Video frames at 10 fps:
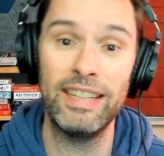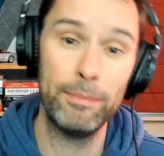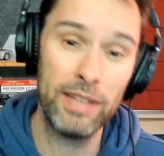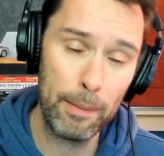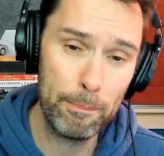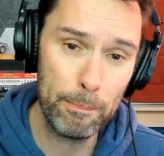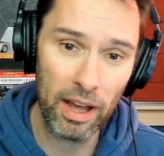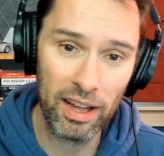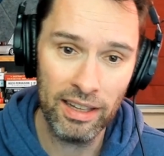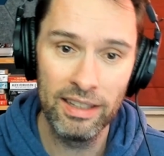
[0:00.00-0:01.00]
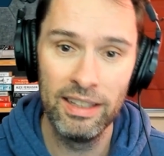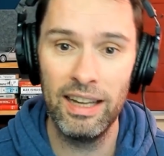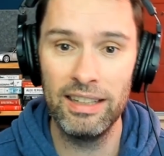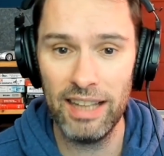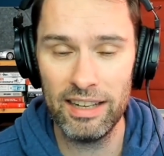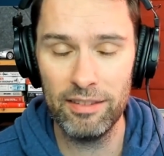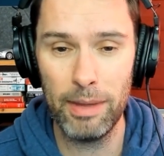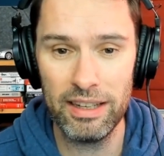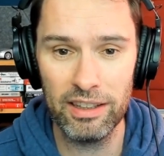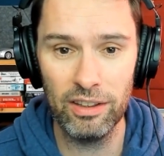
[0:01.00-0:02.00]
September as head of
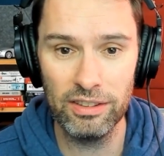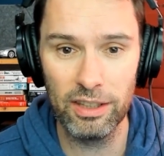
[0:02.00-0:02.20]
medical.